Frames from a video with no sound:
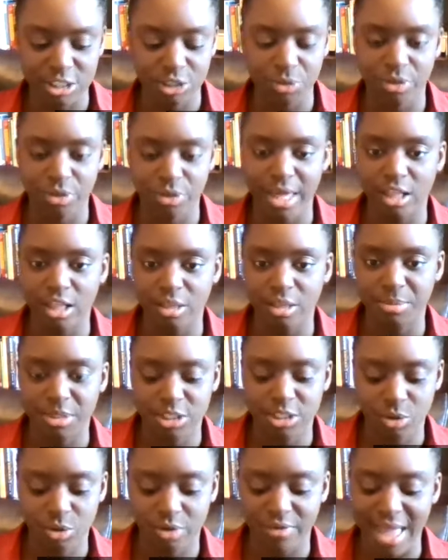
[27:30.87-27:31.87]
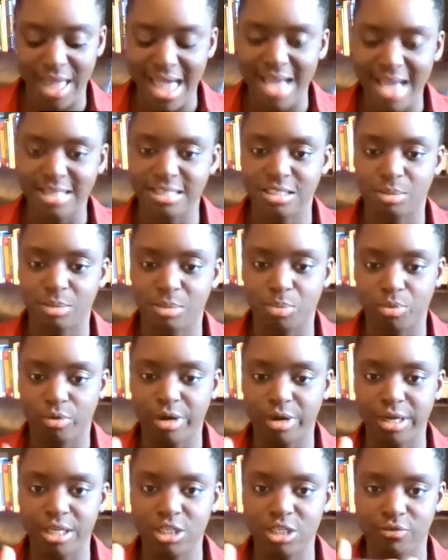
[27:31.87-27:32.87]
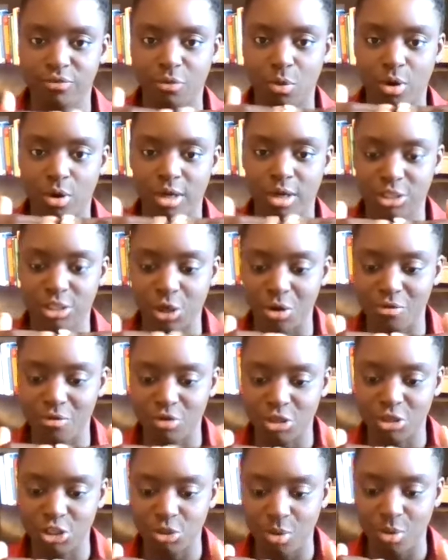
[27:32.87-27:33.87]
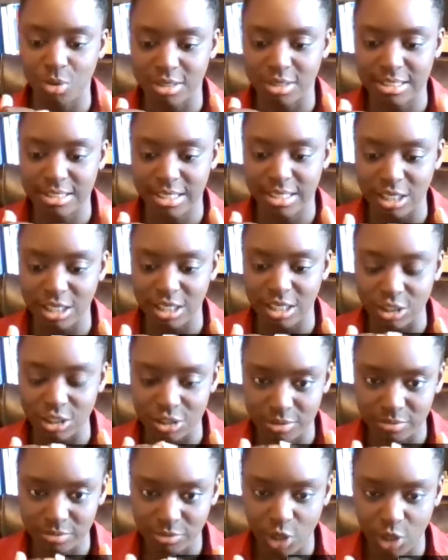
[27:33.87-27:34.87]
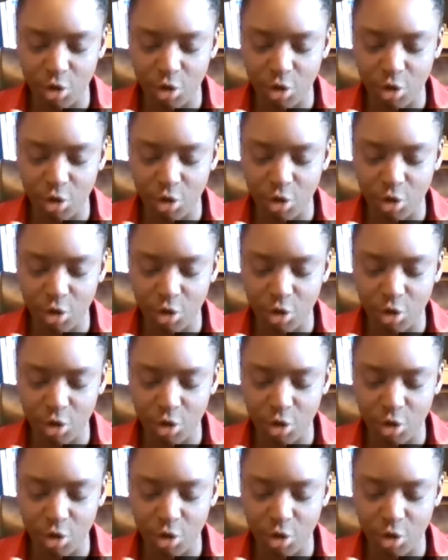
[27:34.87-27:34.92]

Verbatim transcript: So the elements sort of act as a bridge for us over to our skills,